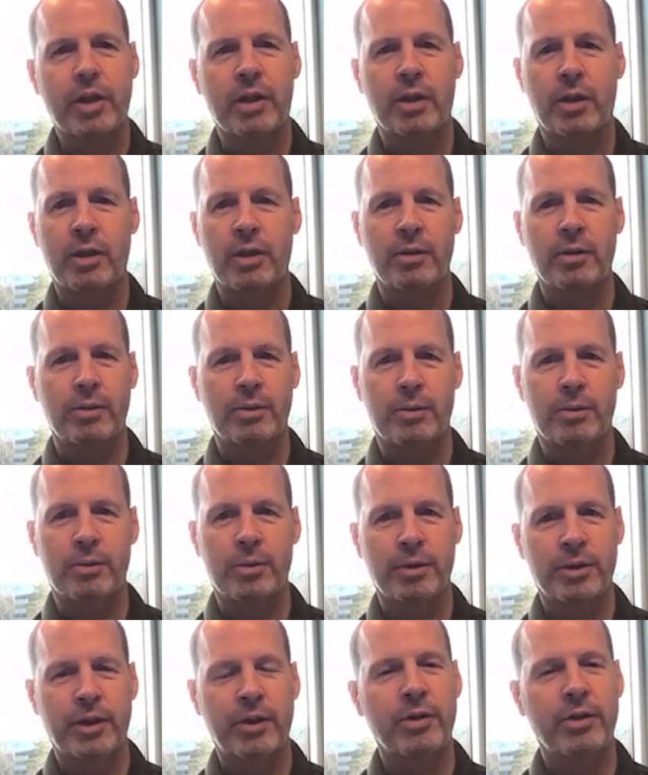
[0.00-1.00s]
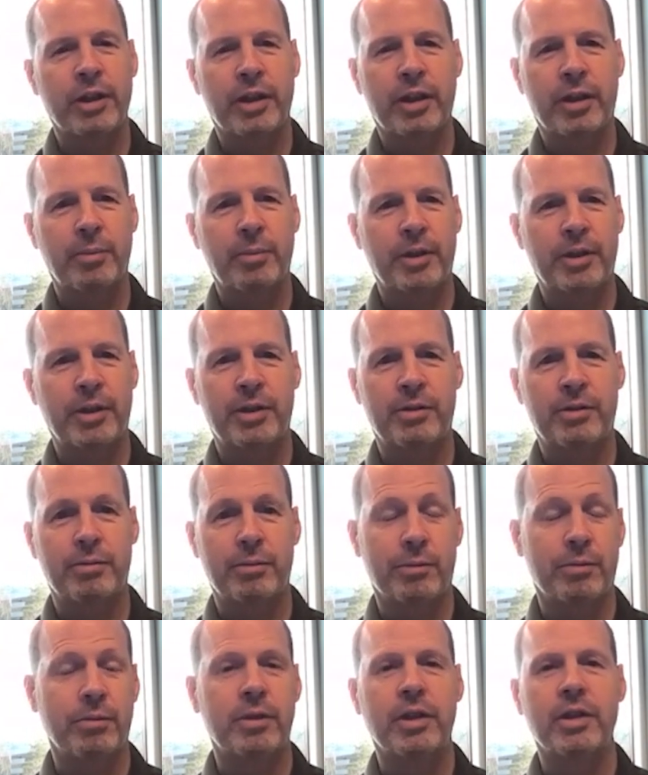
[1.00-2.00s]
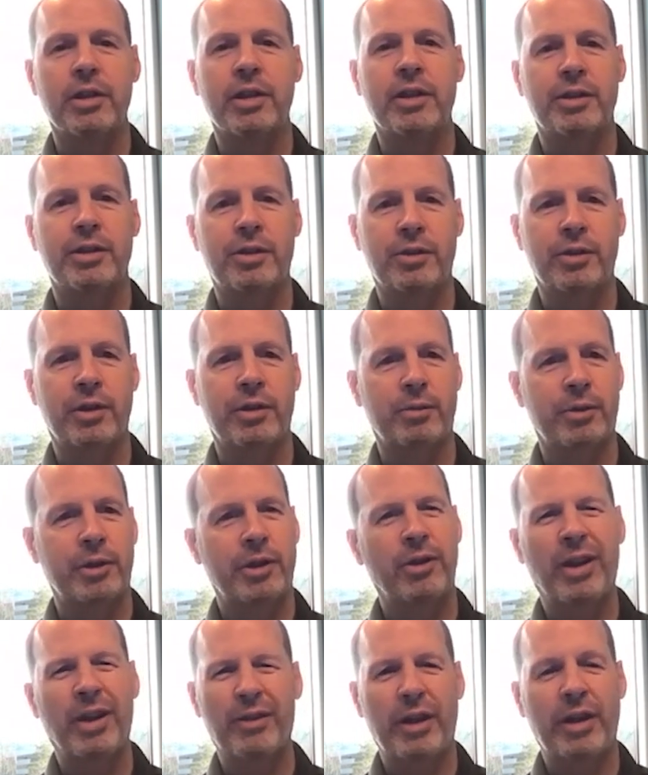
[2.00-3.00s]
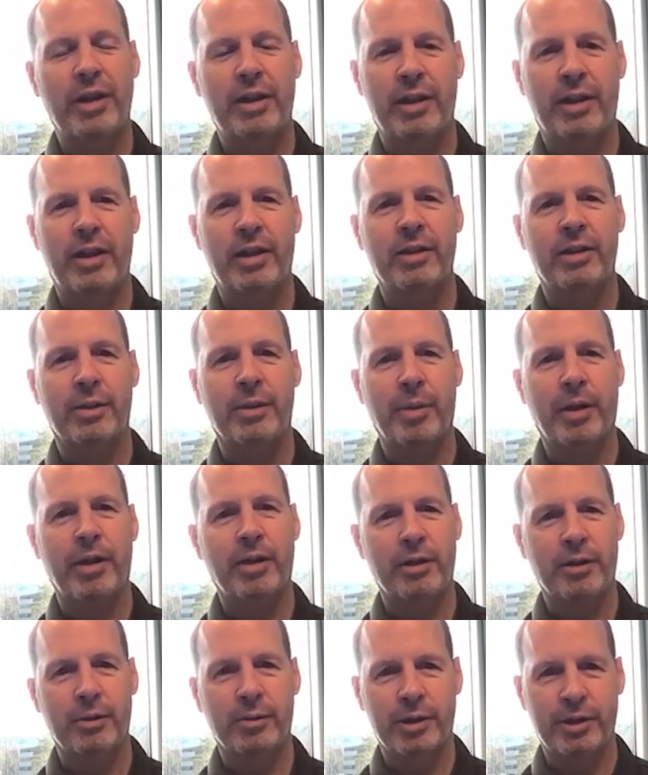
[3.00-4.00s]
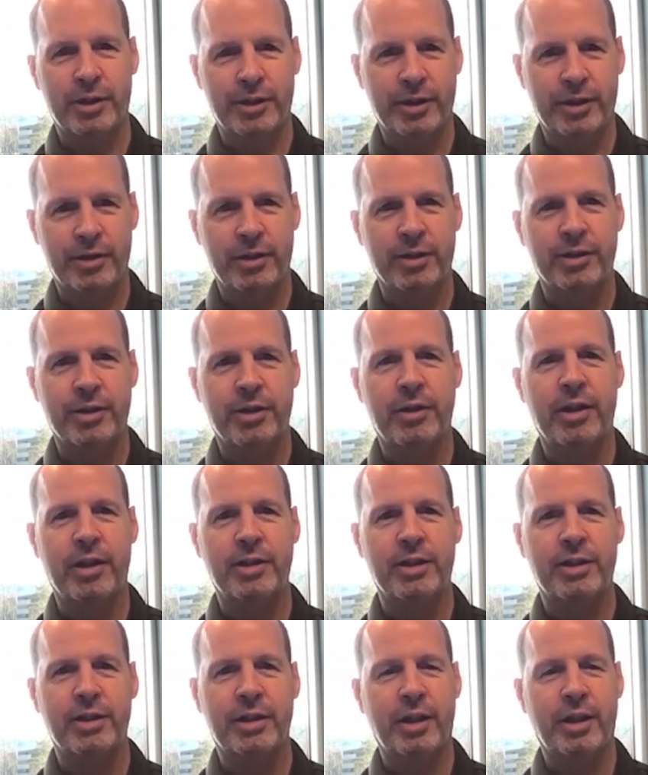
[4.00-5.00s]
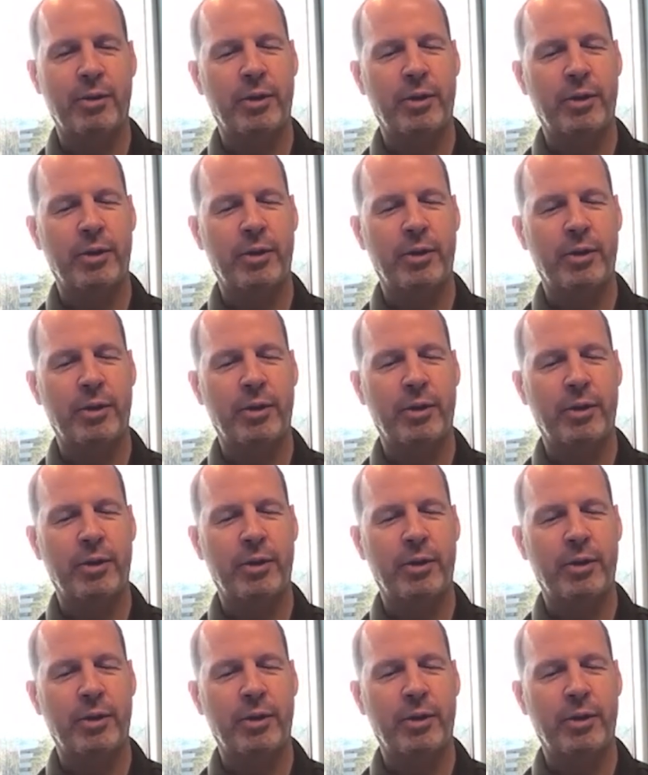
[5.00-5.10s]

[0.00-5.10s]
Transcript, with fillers: Uh, we're the only company really doing, we don't have a head to head competitor, which is a little strange to say.